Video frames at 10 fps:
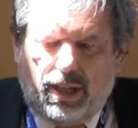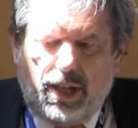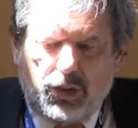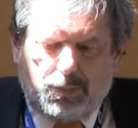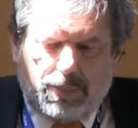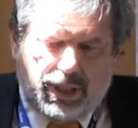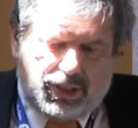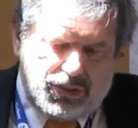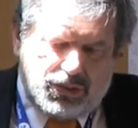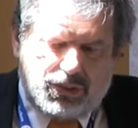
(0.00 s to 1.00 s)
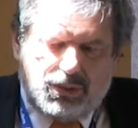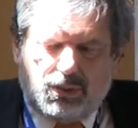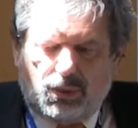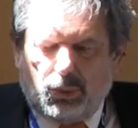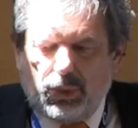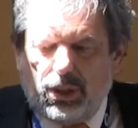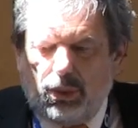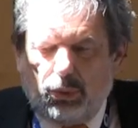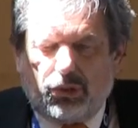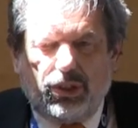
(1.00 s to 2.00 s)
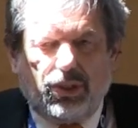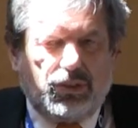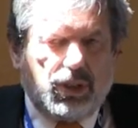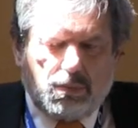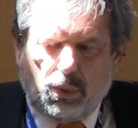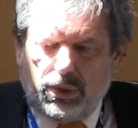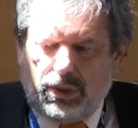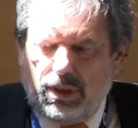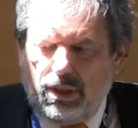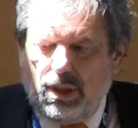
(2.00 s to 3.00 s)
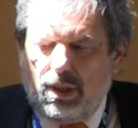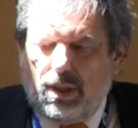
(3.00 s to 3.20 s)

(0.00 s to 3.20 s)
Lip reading: aspects reducing the quality